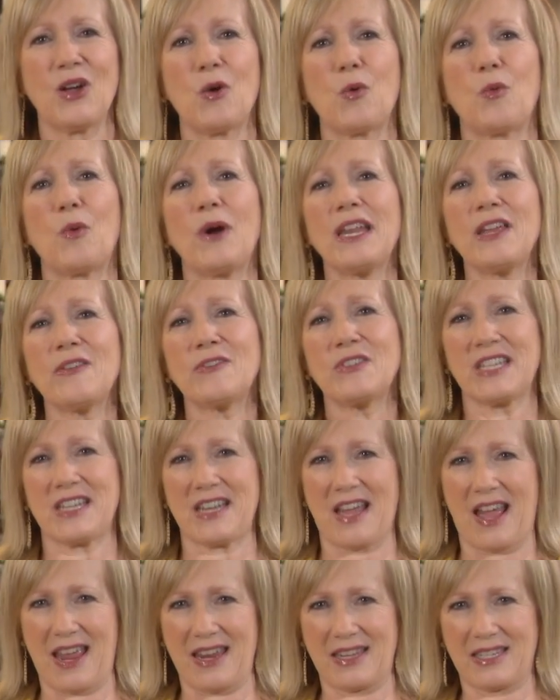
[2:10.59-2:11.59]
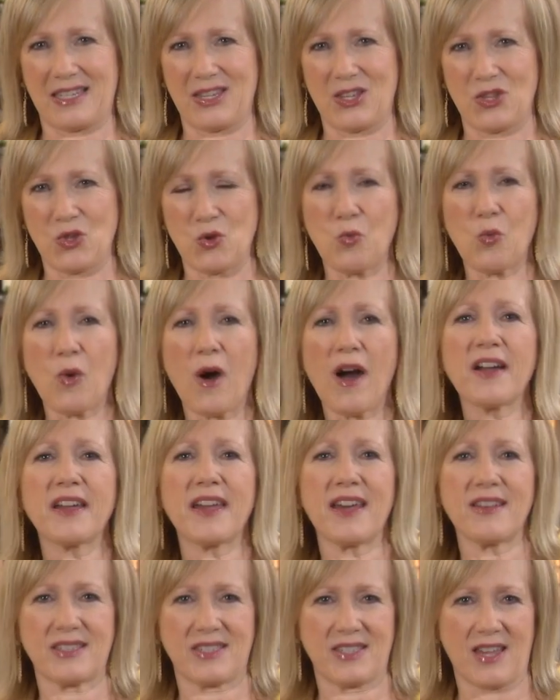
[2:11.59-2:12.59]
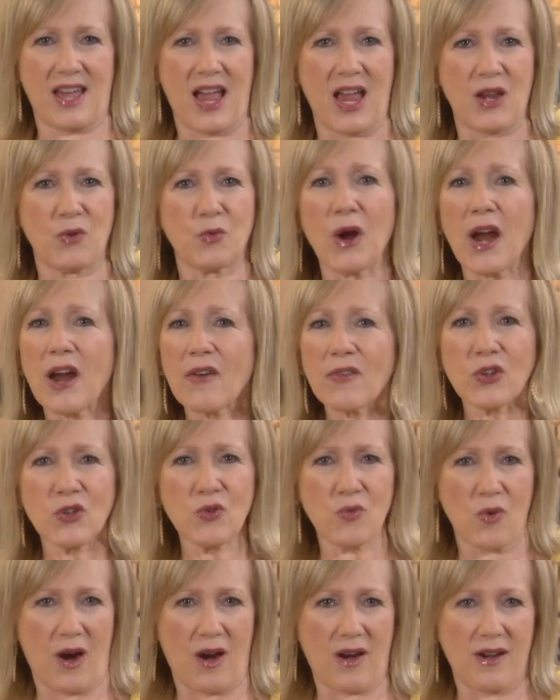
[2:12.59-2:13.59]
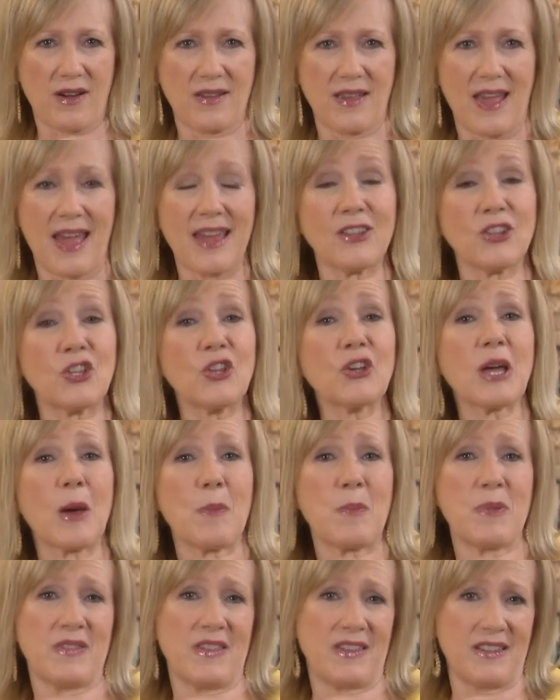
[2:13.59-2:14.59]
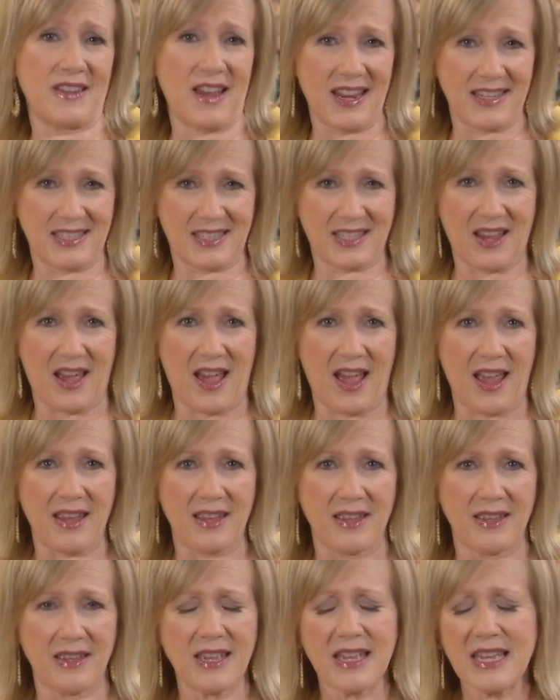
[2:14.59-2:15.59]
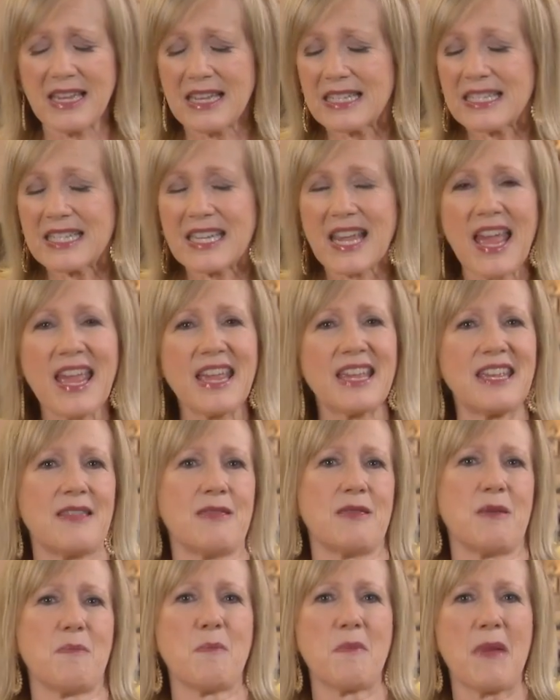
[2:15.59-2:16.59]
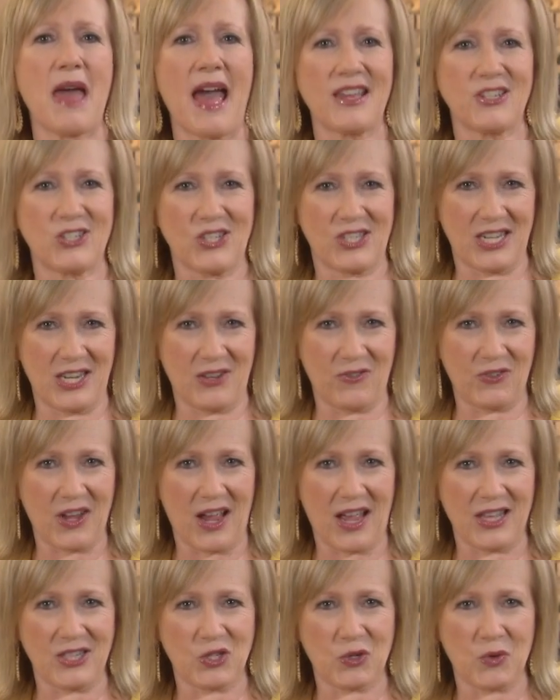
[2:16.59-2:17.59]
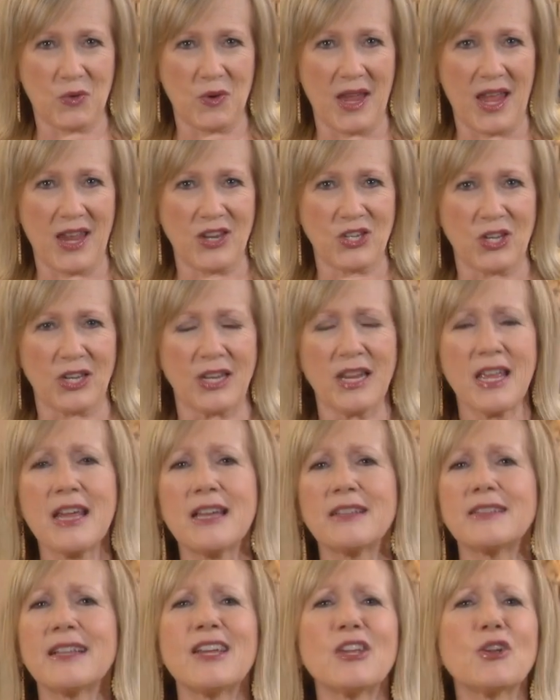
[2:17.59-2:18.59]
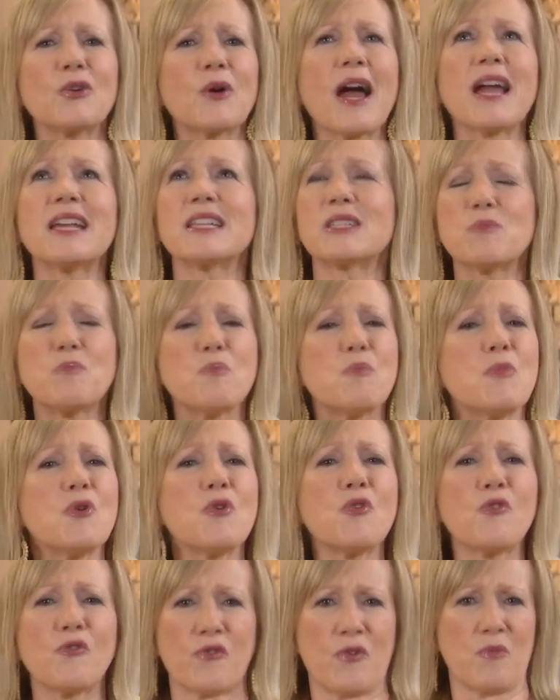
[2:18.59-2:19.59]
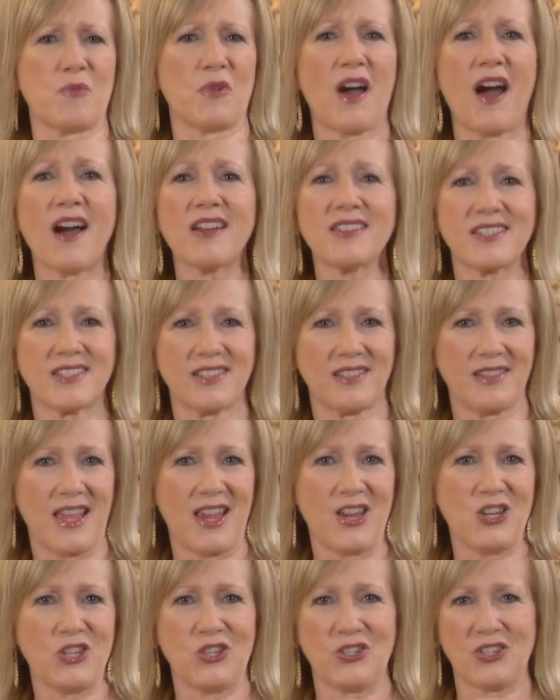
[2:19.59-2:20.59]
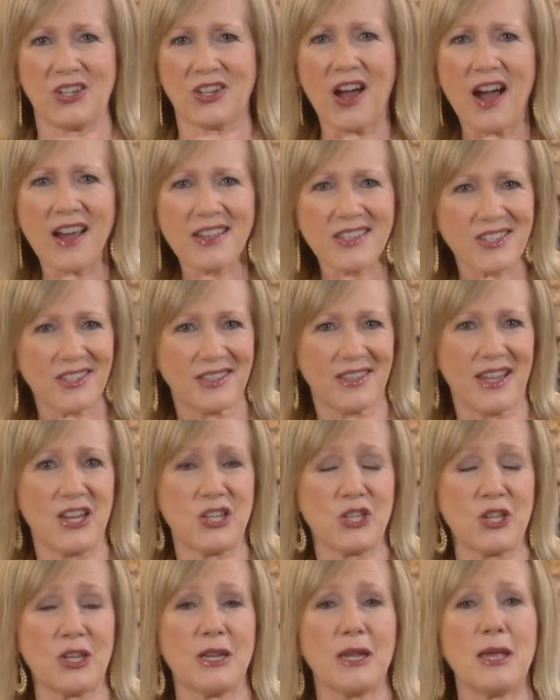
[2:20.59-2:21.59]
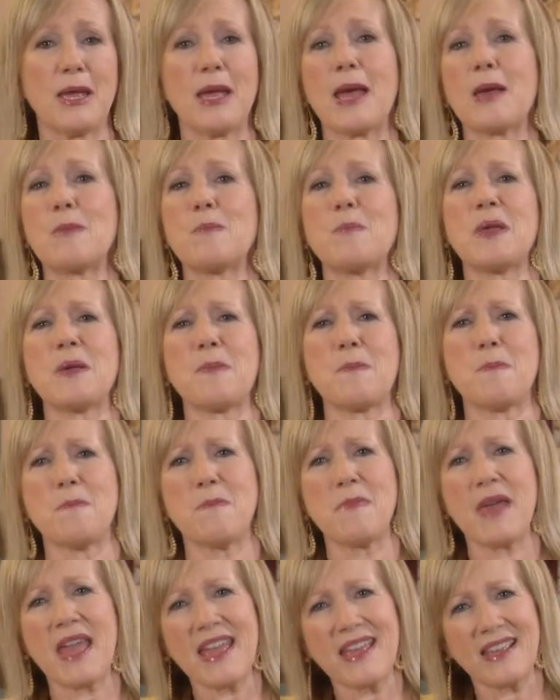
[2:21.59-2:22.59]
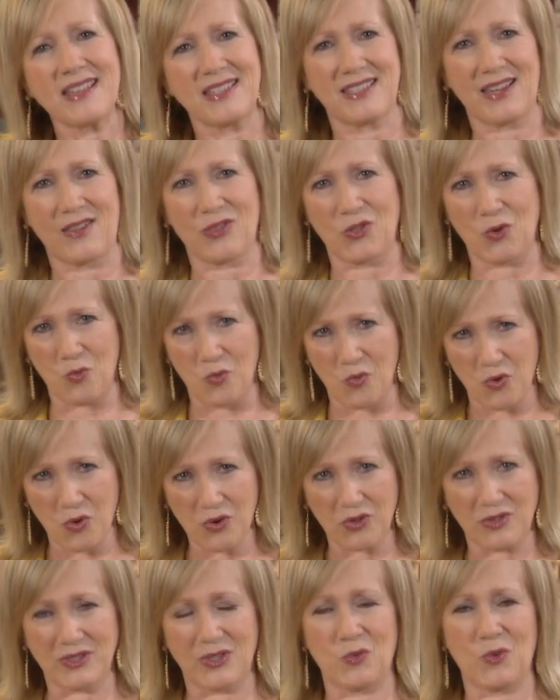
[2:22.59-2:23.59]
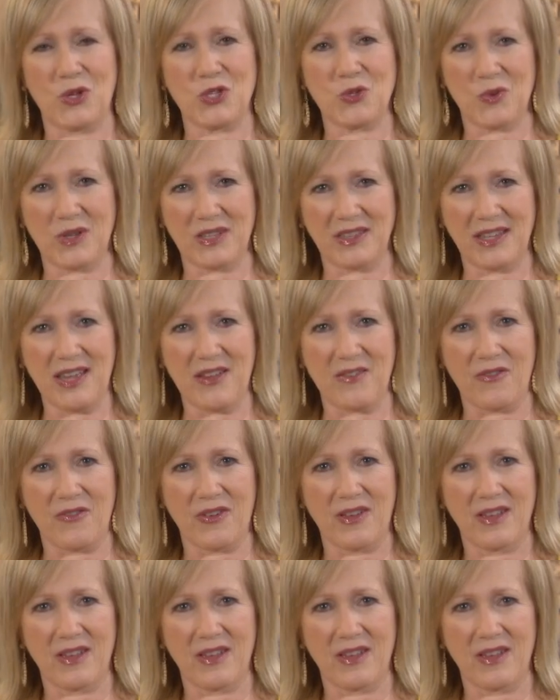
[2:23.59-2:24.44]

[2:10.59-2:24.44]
What if tonight you walk outside wherever you are and look up at the night sky? Take in the majesty of God's creation. Let your eyes move from constellation to constellation and be amazed at the world in which we live.